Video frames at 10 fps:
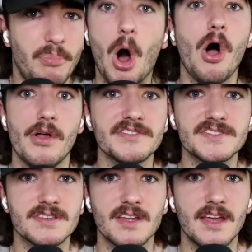
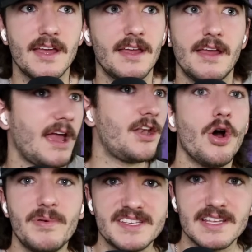balls, and
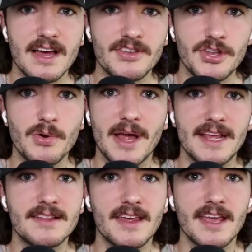nobody's allowed to do
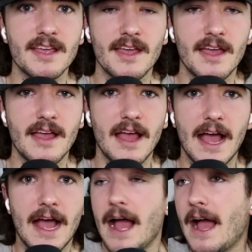anything.
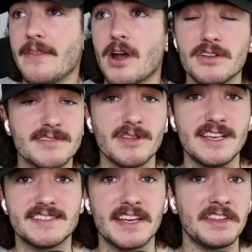And then
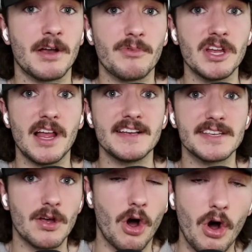ultimately he's sitting there
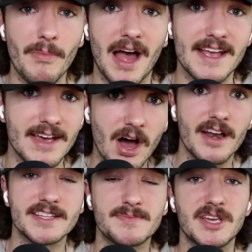realizing, oh my
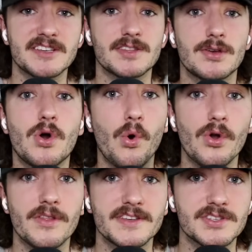God, it's because the
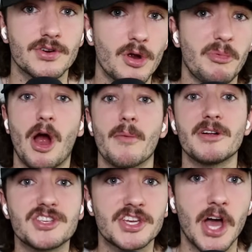core of this group are a
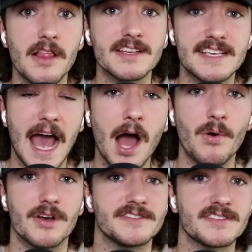bunch of gutless
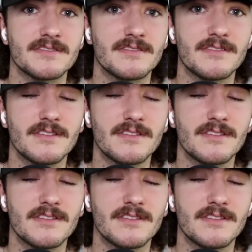cowards.